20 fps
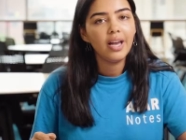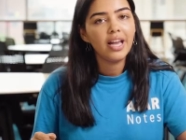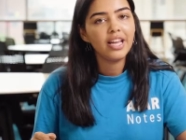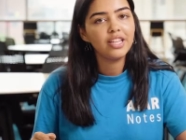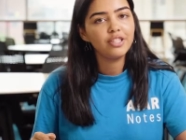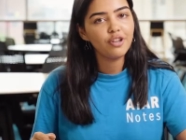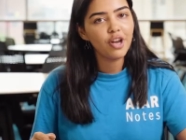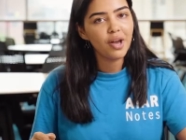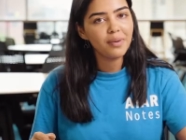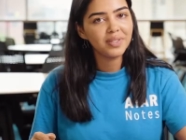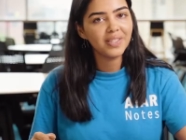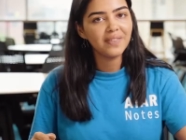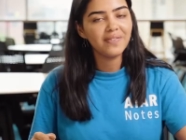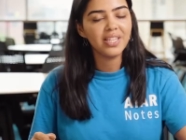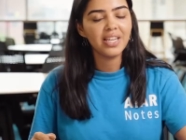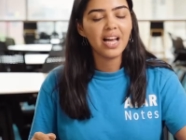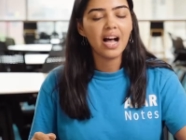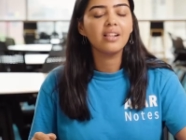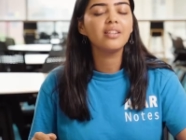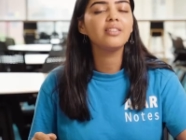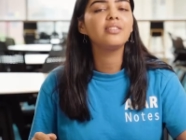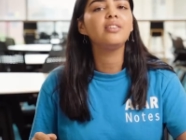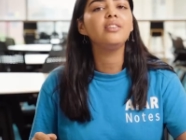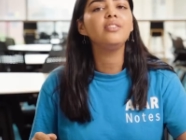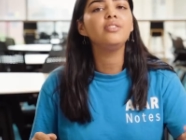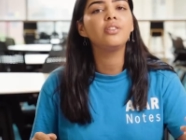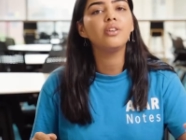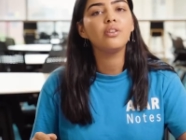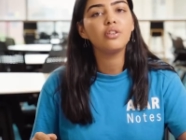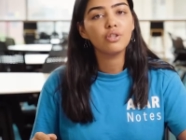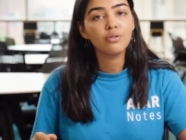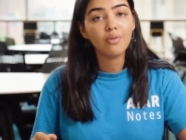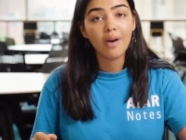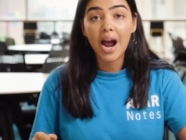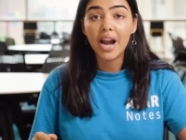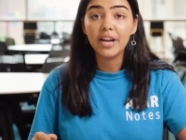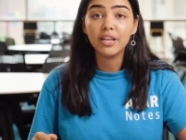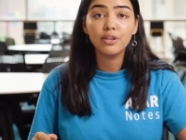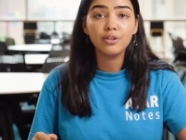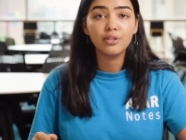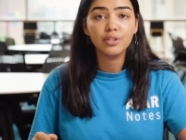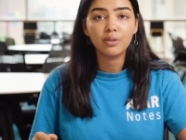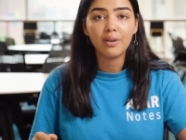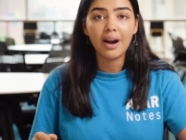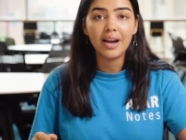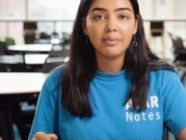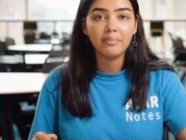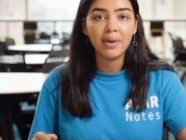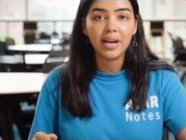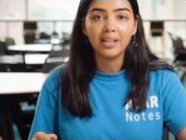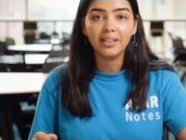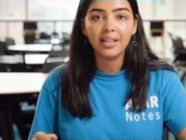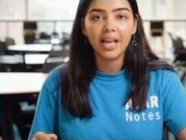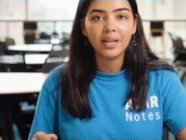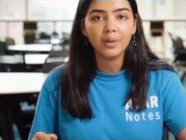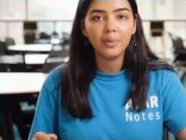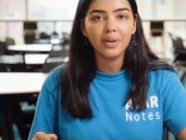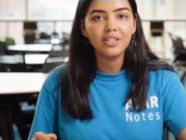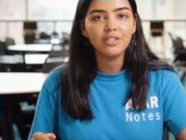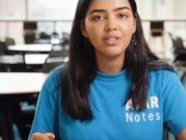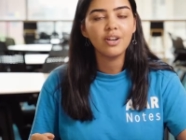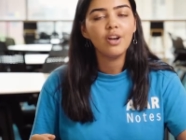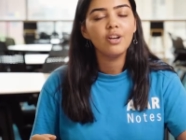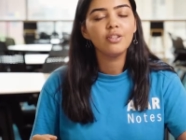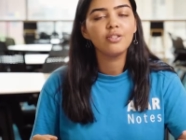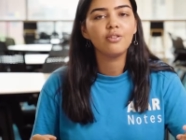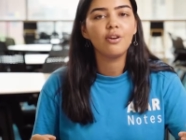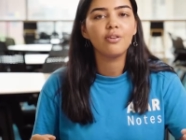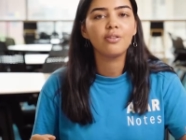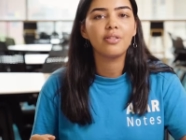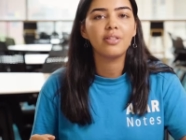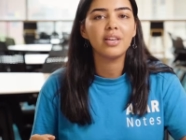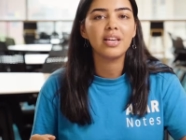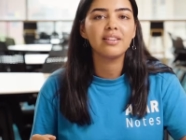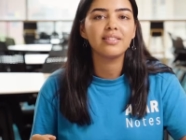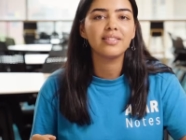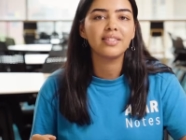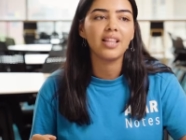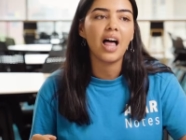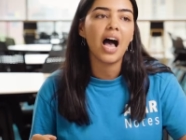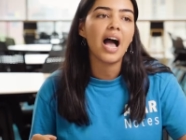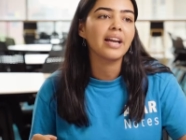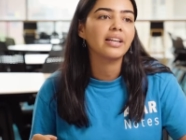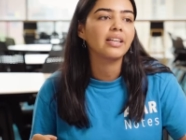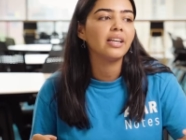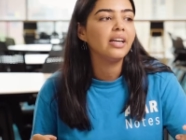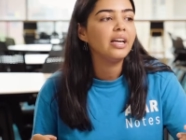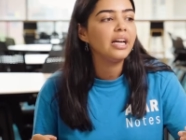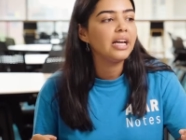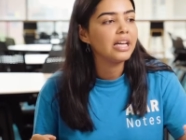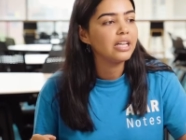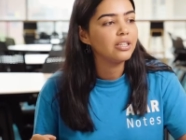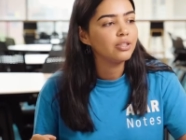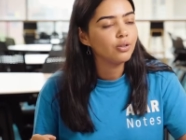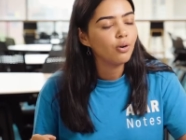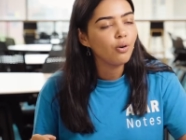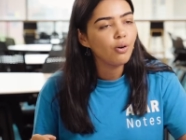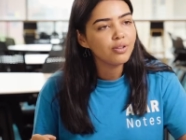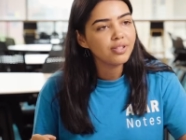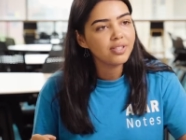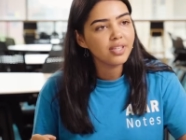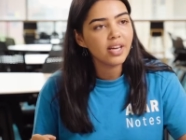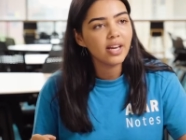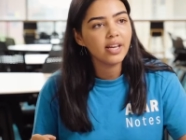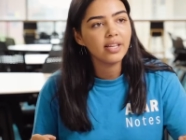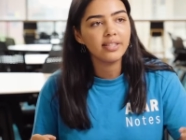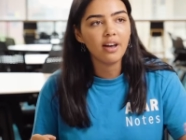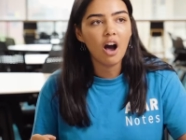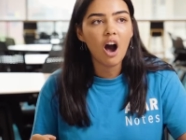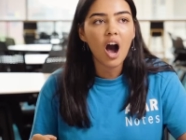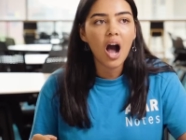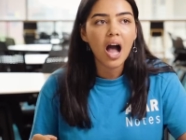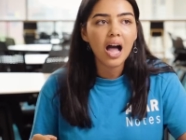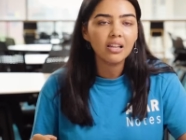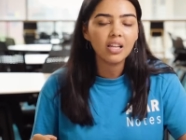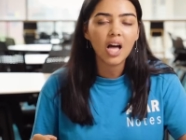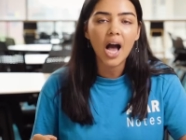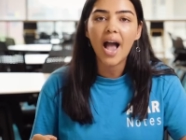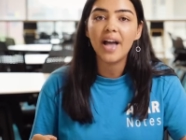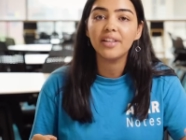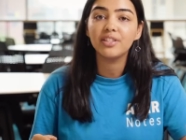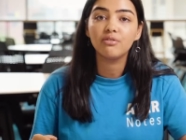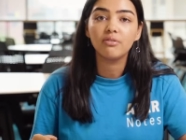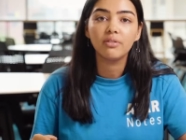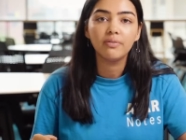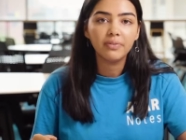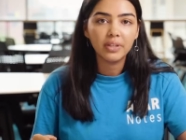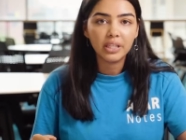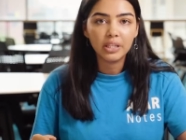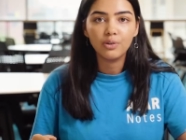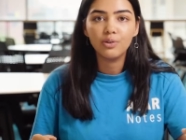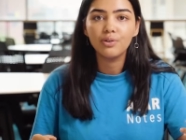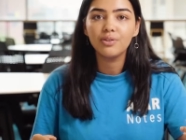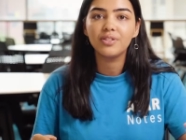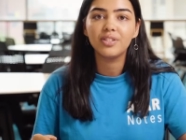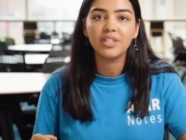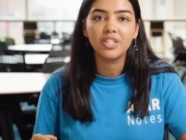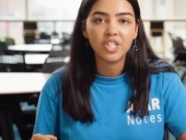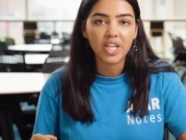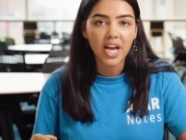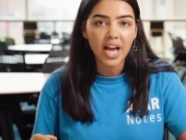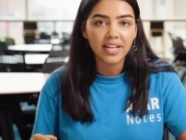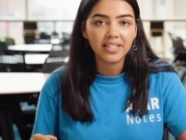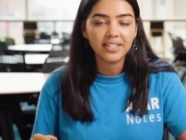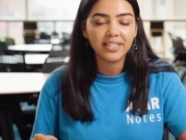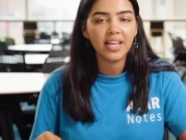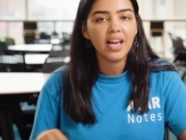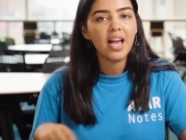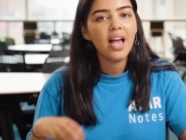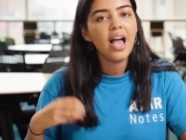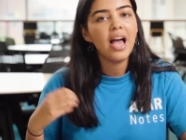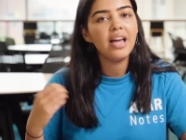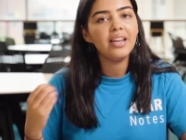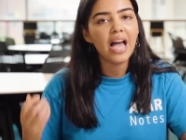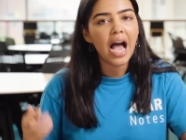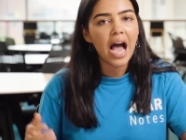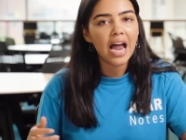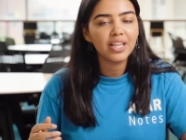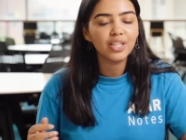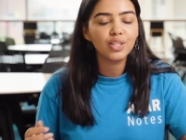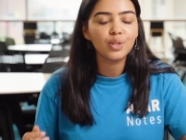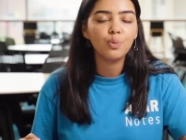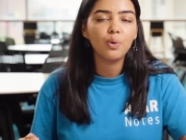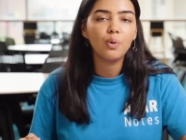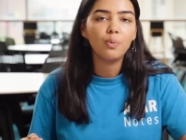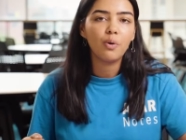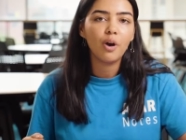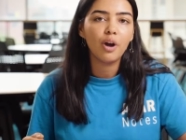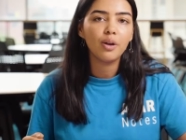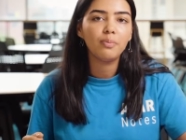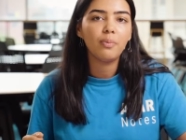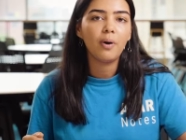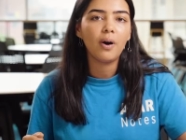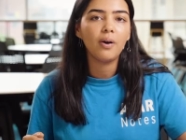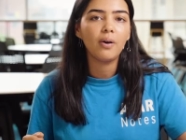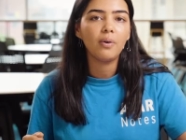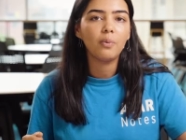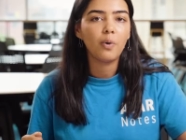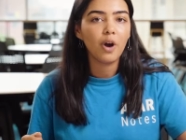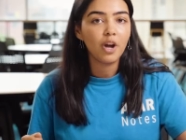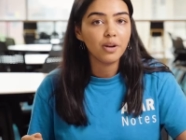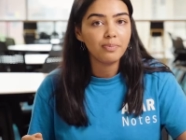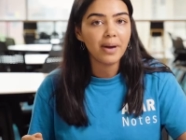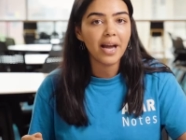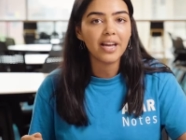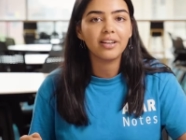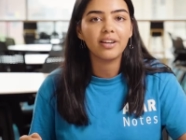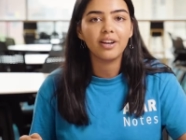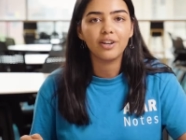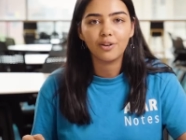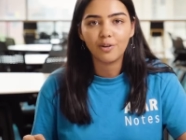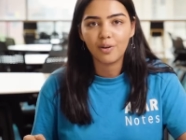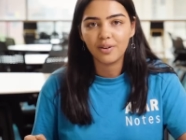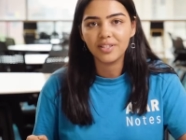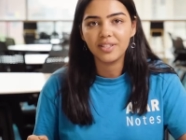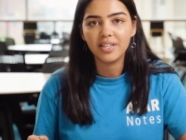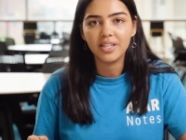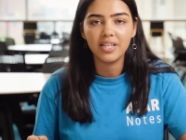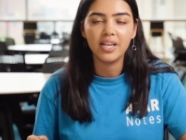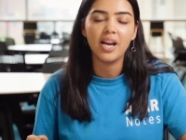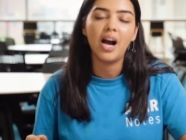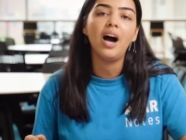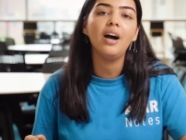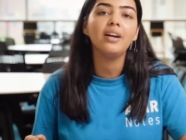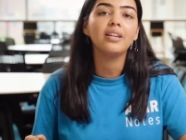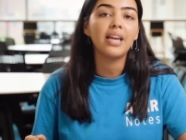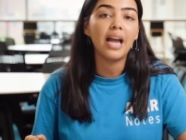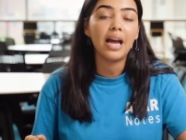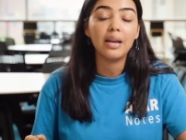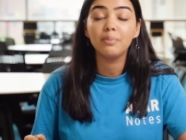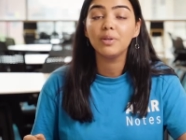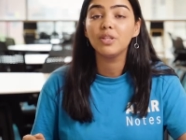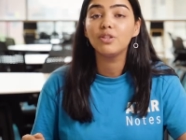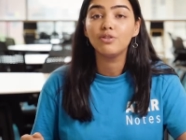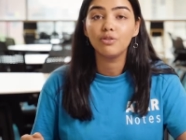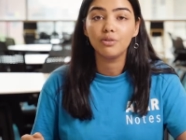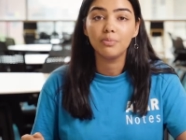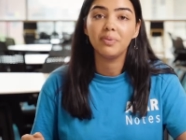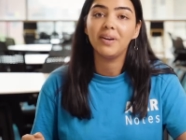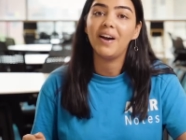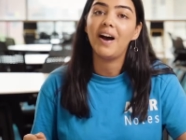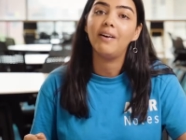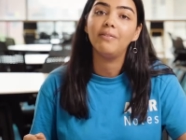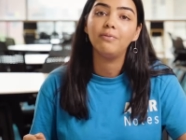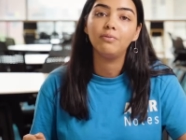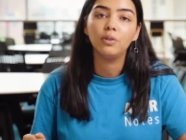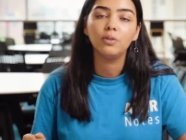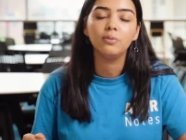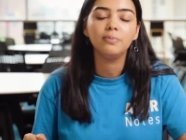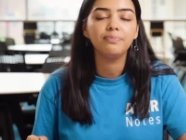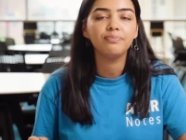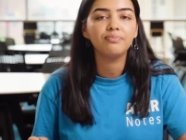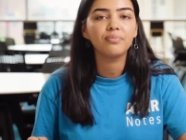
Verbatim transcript: In terms of analysis, try to use great meta language, so things like endorses, highlights, reveals, suggests, and adding to a word, word bank across the year can be super helpful.